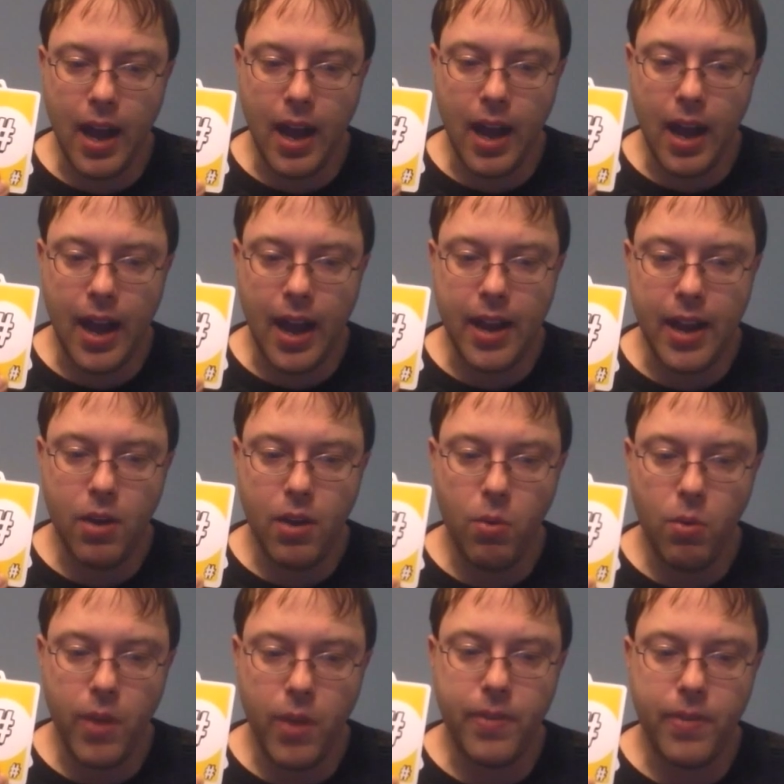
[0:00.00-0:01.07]
die
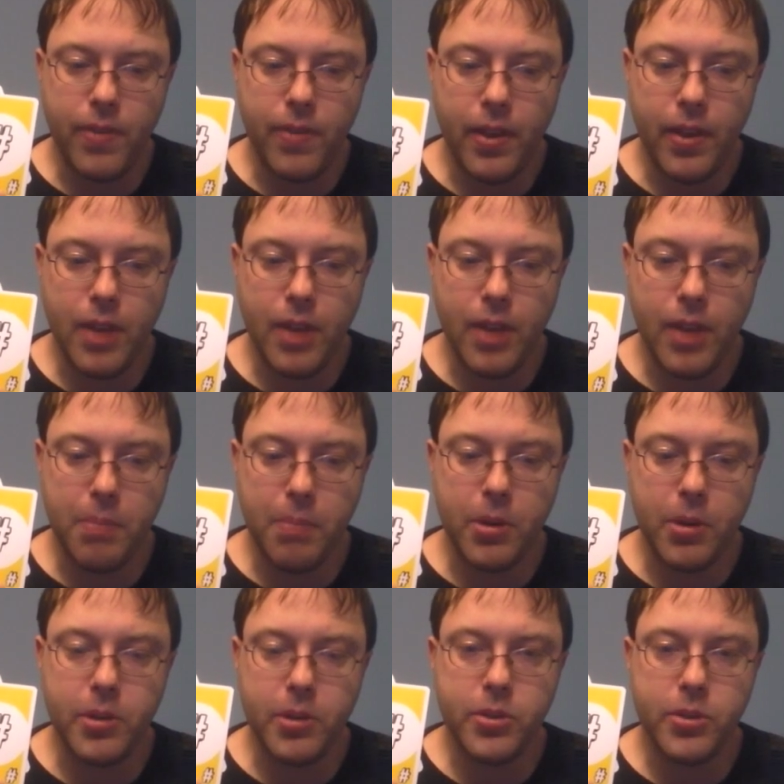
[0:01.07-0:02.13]
with
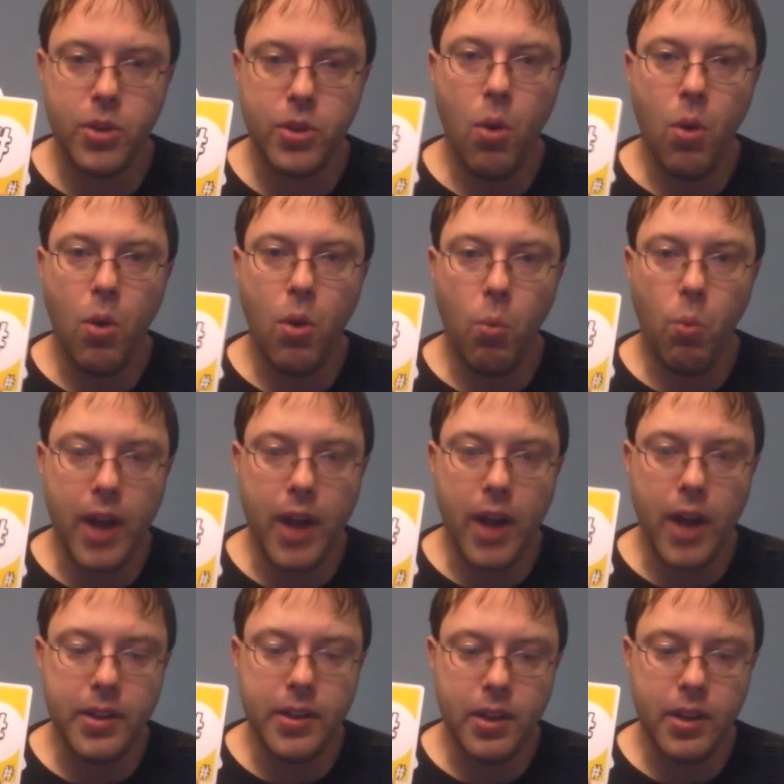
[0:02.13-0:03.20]
numbers
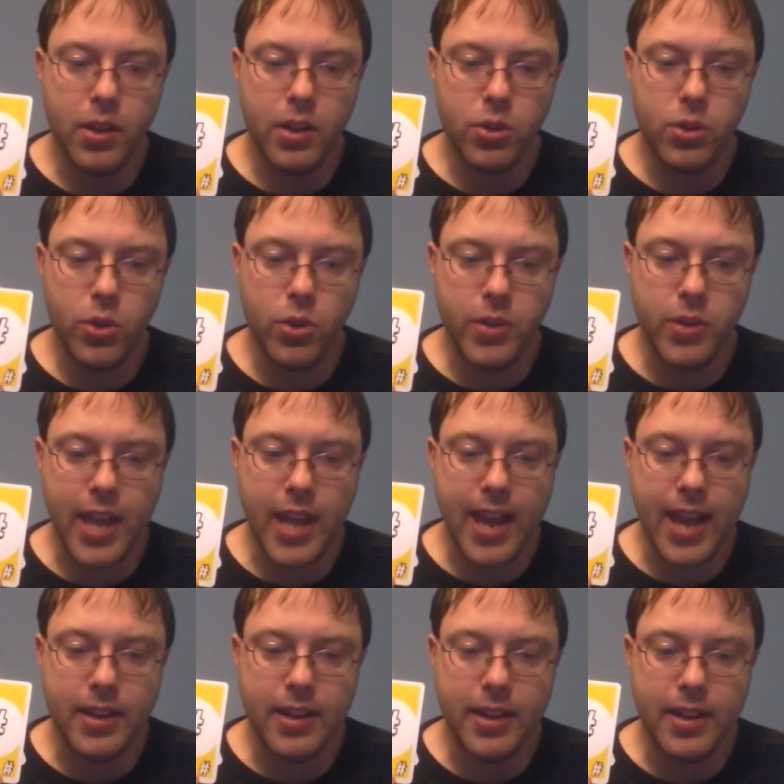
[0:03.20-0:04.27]
1 to 10
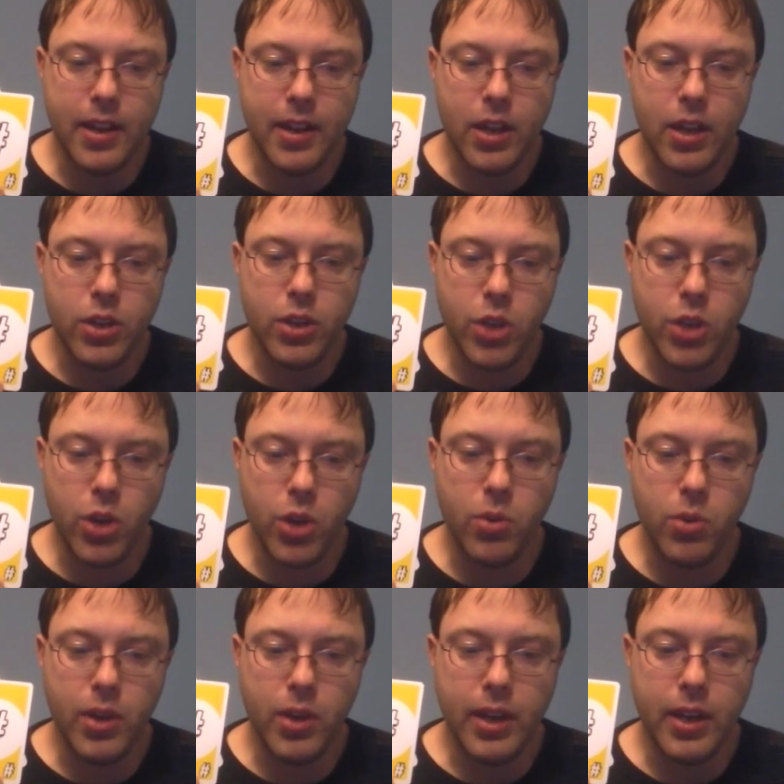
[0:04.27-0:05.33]

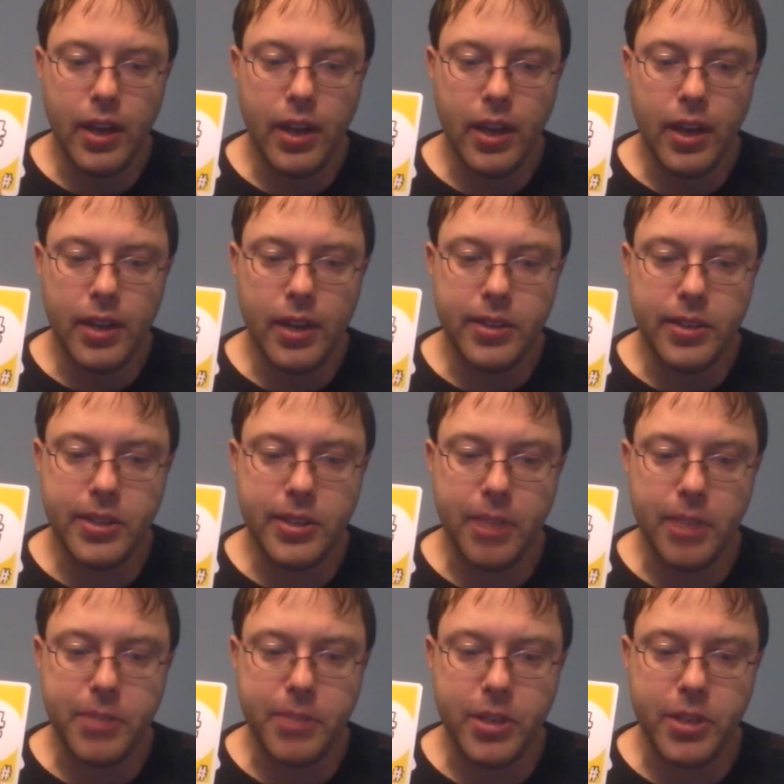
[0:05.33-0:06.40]
to
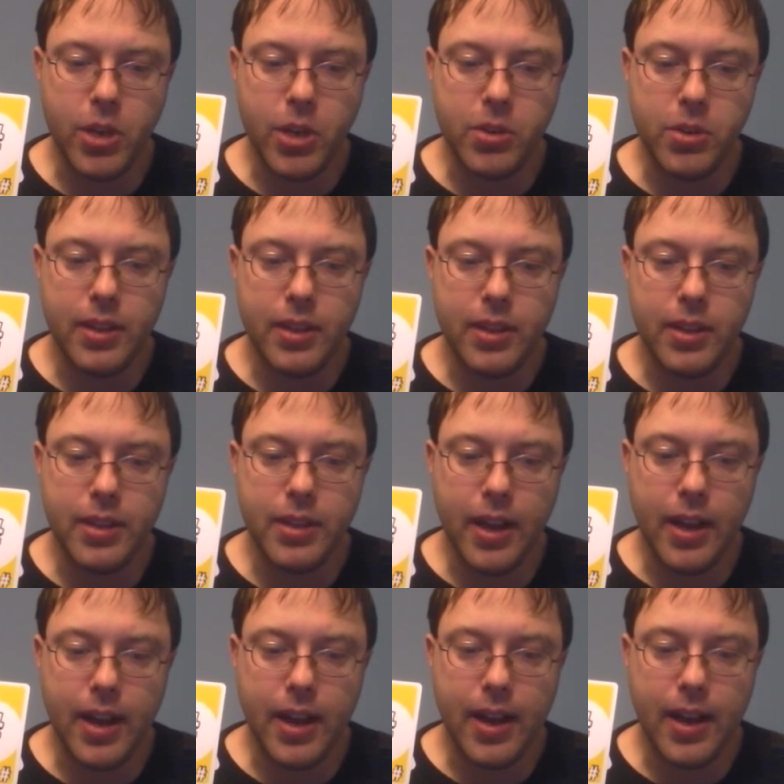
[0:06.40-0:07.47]
substitute the